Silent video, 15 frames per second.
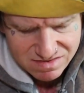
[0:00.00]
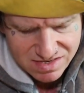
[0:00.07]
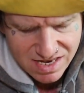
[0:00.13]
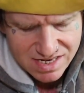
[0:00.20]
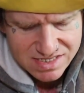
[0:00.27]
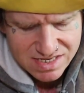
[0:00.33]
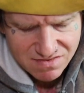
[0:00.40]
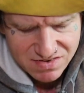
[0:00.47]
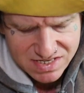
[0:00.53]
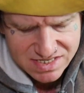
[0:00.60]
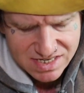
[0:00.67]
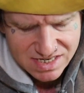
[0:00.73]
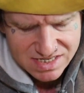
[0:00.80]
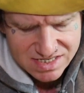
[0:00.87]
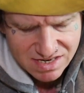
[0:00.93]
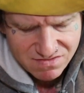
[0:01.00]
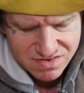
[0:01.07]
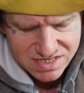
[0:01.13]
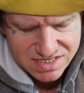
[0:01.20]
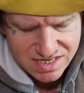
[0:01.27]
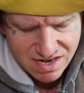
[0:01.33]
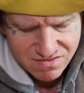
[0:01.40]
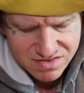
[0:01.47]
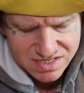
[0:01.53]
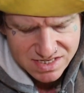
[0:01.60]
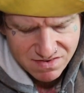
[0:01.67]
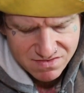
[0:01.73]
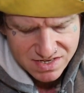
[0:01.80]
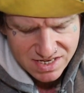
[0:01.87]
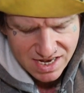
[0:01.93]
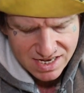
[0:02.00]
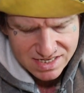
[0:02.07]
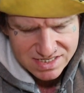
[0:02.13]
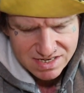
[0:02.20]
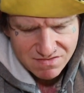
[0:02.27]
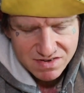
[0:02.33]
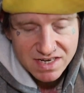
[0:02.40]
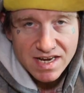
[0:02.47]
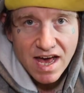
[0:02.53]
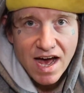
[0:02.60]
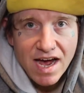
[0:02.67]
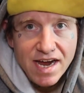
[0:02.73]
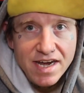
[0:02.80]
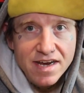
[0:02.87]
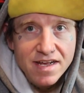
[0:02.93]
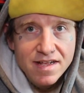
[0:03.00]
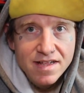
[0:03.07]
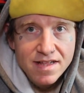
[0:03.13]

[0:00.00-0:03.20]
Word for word: Yeah, 76, 77, 78, 79.